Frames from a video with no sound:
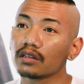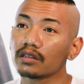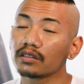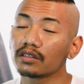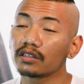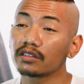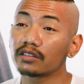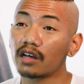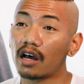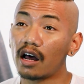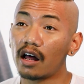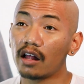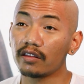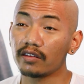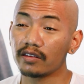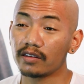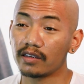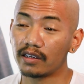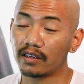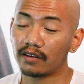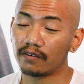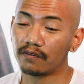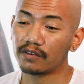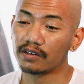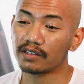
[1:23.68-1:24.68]
to talk to
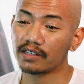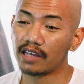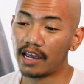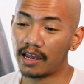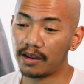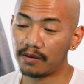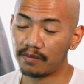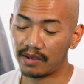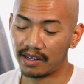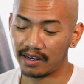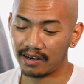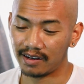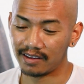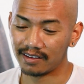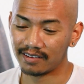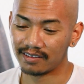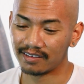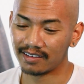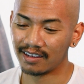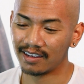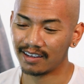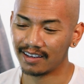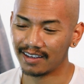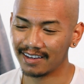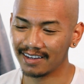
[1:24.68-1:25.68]
him for 10
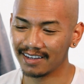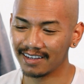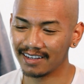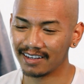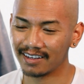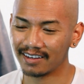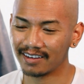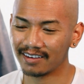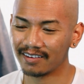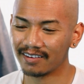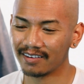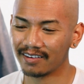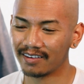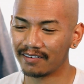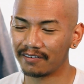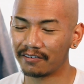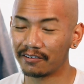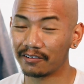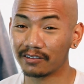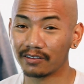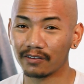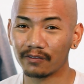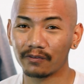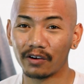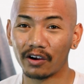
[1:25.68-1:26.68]
minutes. It
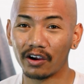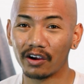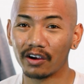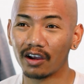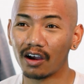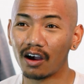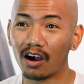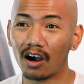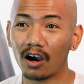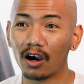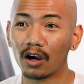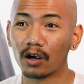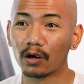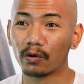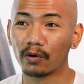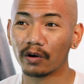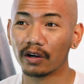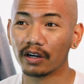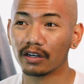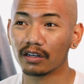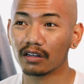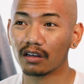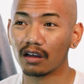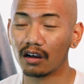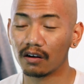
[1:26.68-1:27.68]
was a very
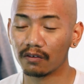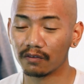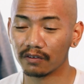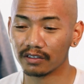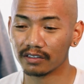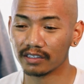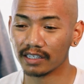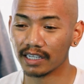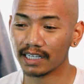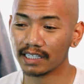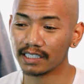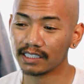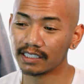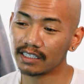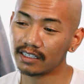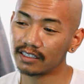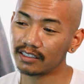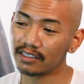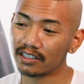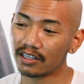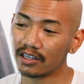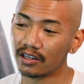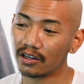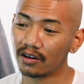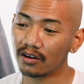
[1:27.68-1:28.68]
awkward conversation
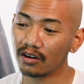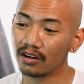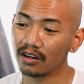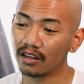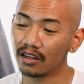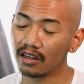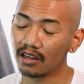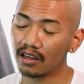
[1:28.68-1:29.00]
too.